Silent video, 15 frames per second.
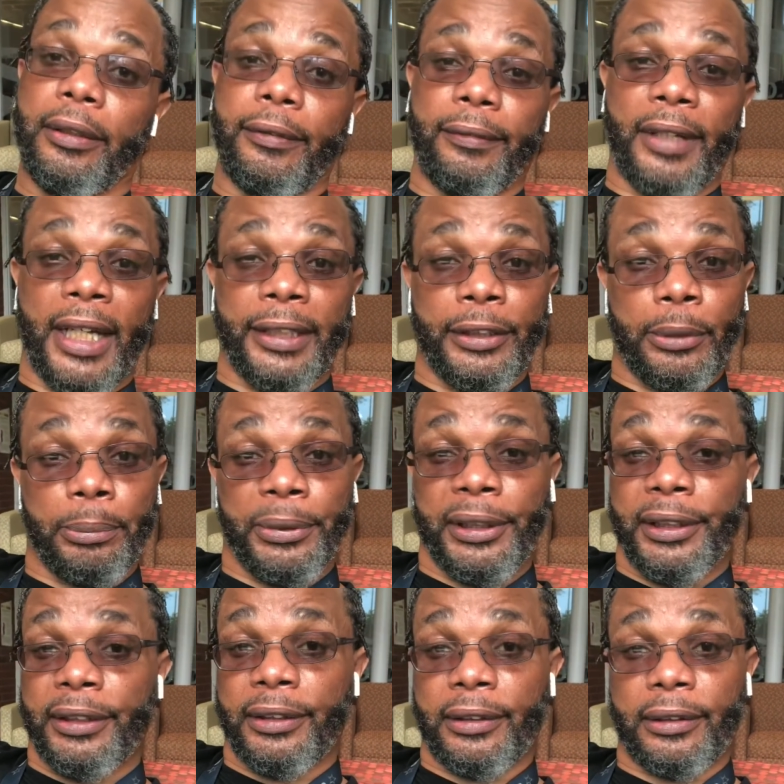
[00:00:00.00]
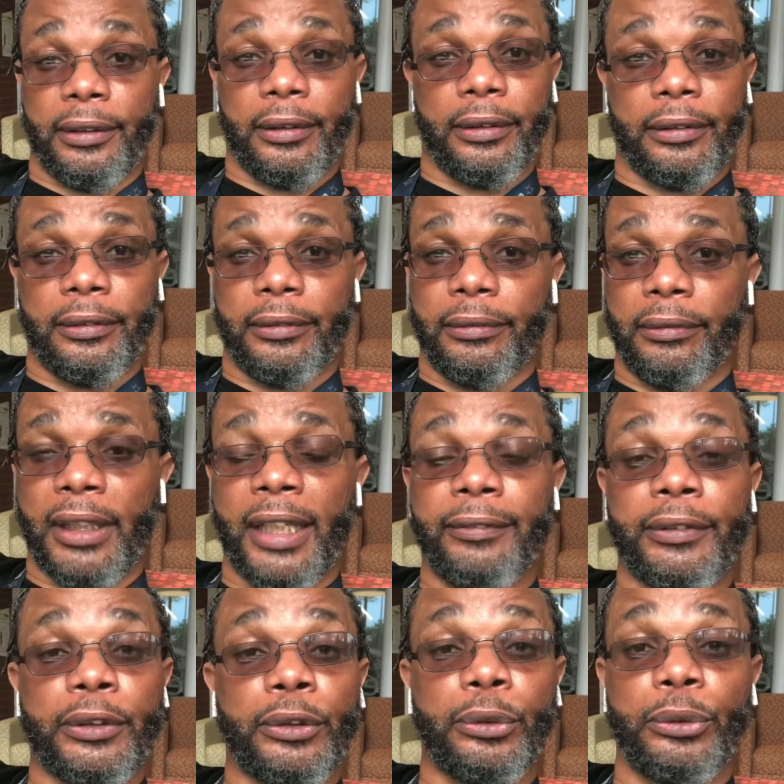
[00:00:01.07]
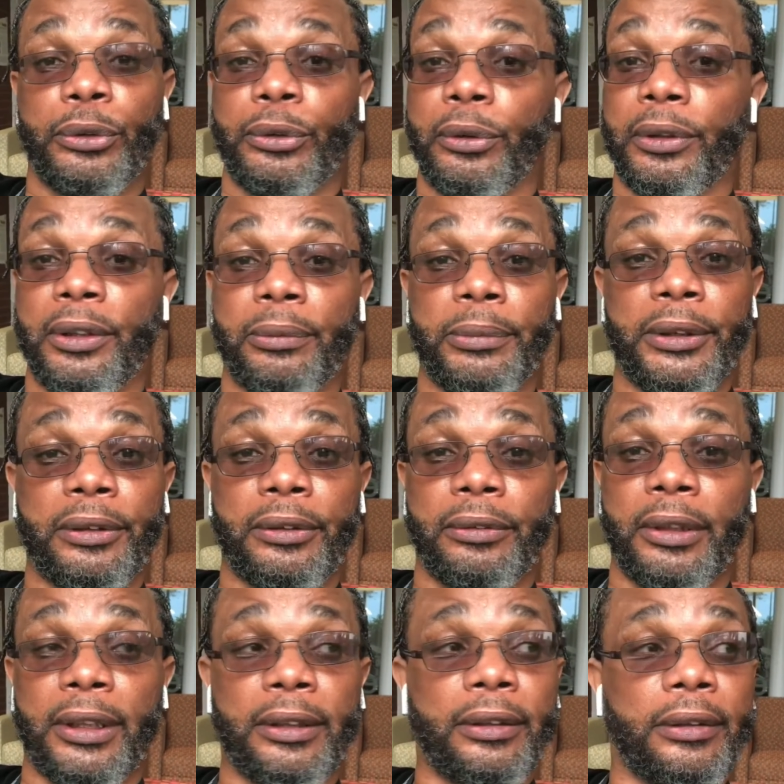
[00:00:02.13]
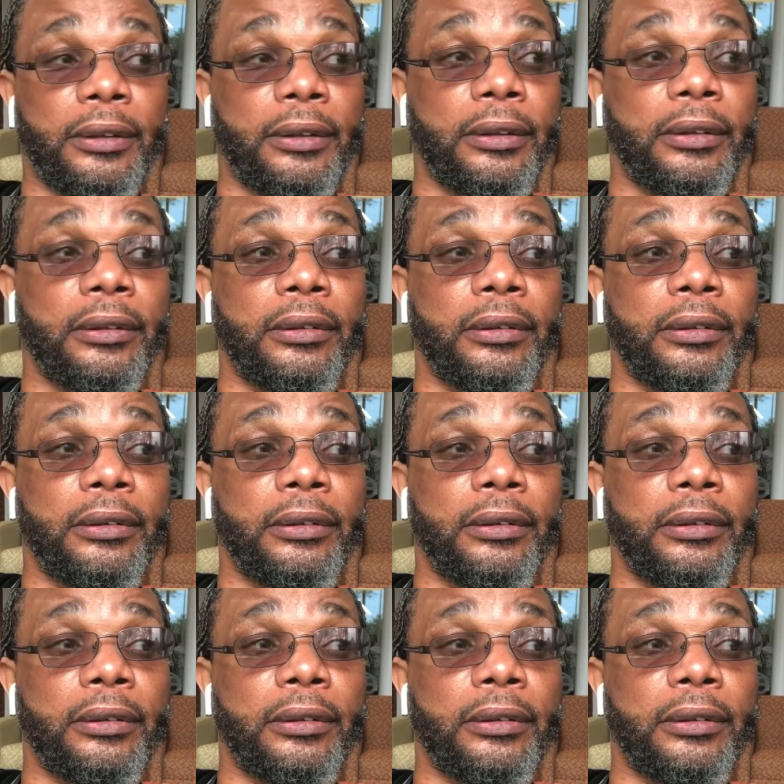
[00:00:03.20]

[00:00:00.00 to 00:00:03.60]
Find your peace. Life is too short to be stressed.